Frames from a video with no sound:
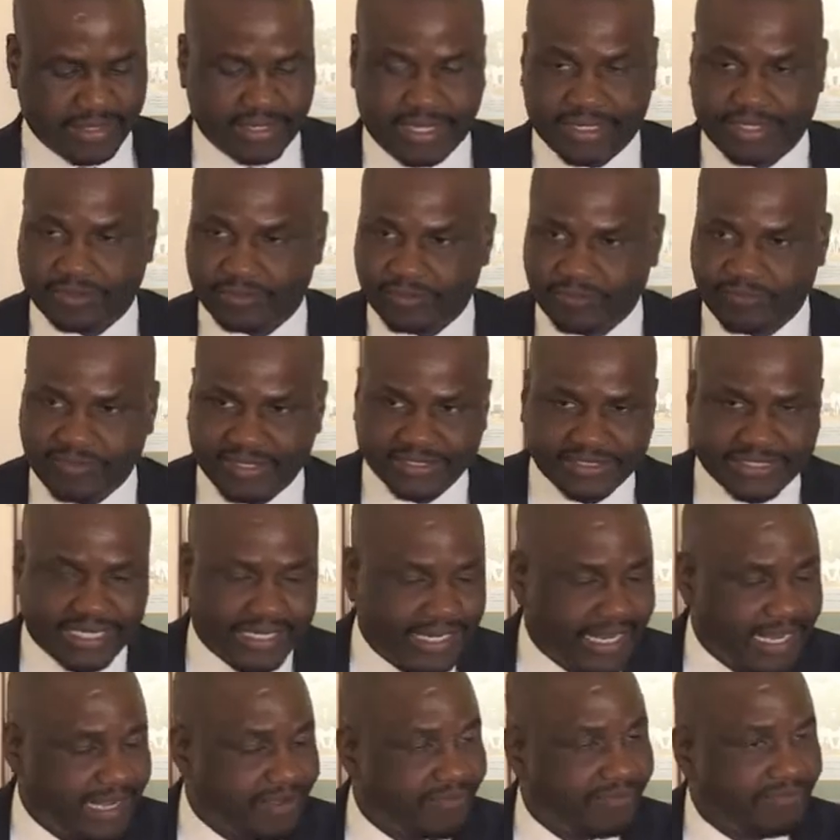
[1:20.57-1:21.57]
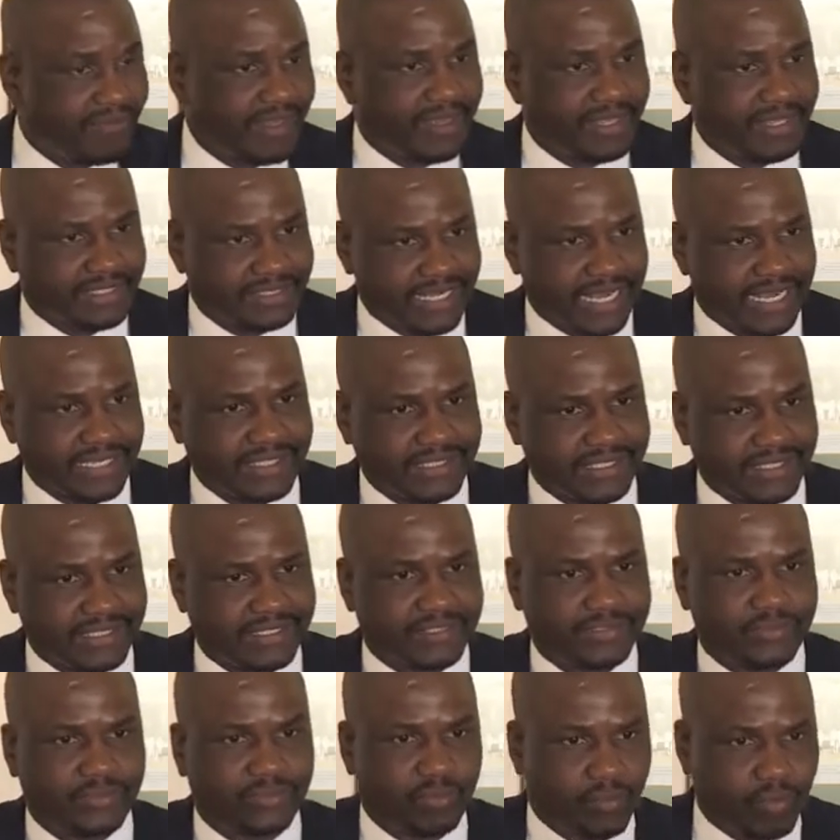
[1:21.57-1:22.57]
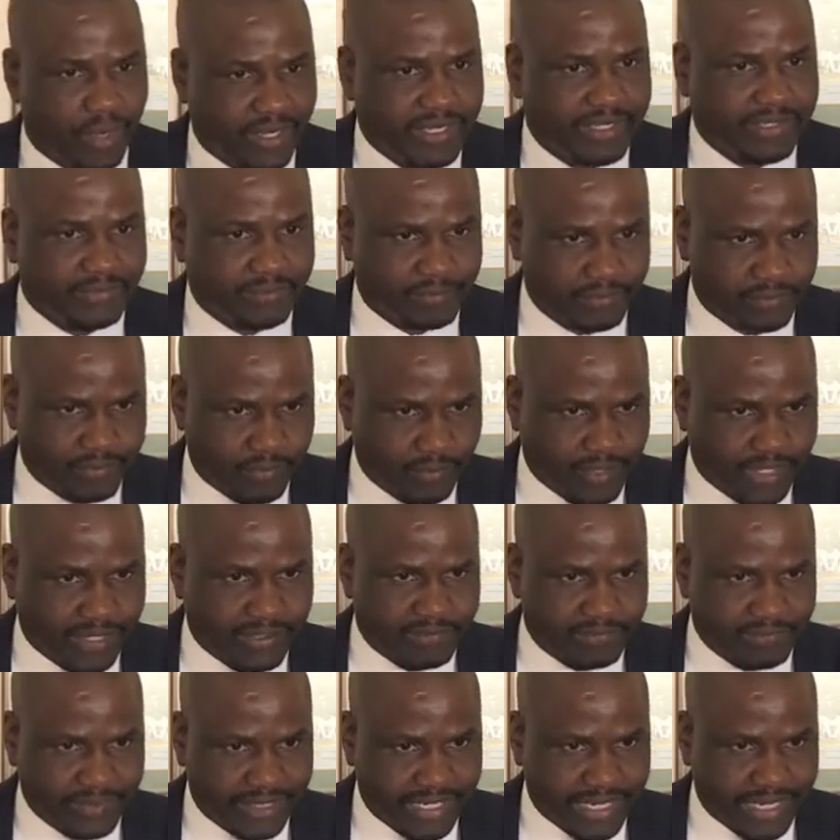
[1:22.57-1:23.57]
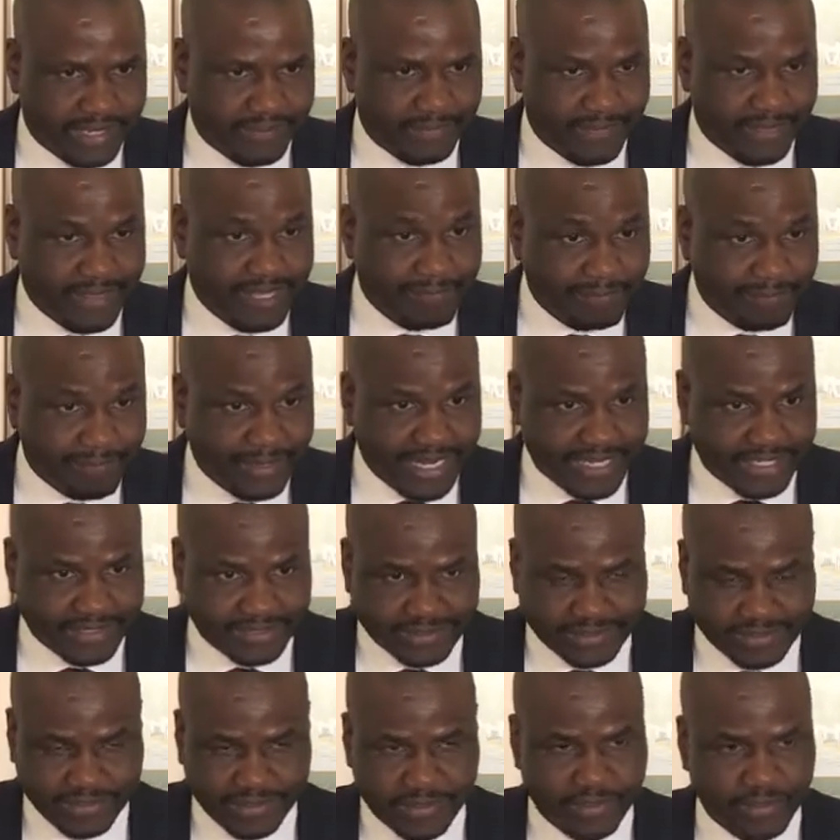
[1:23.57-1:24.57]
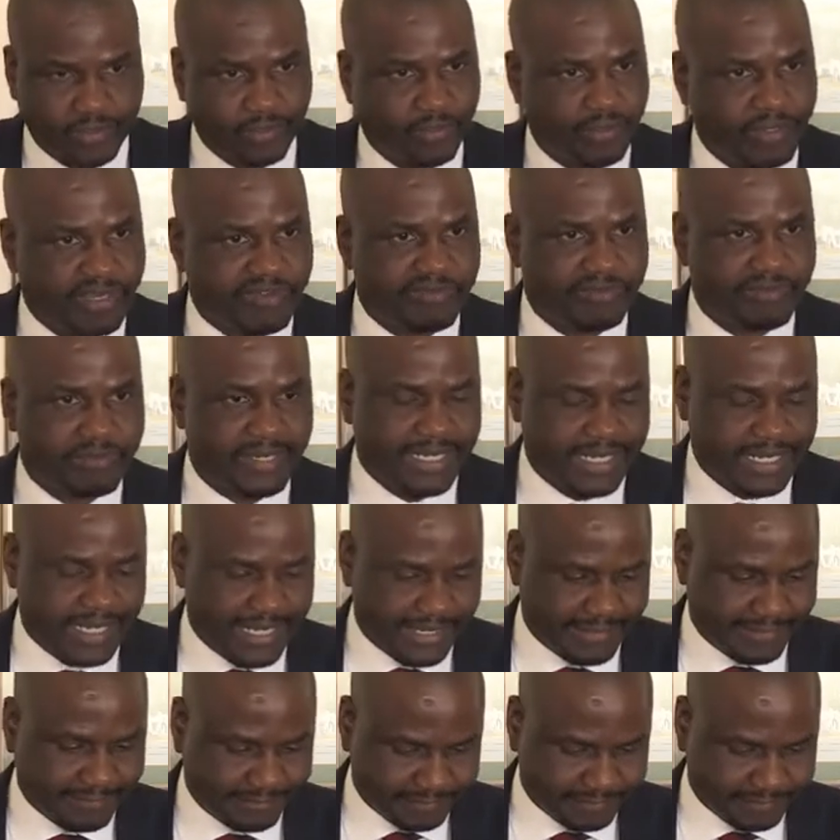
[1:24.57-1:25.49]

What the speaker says: And it's obvious that any further sanctions to what has been in place would have been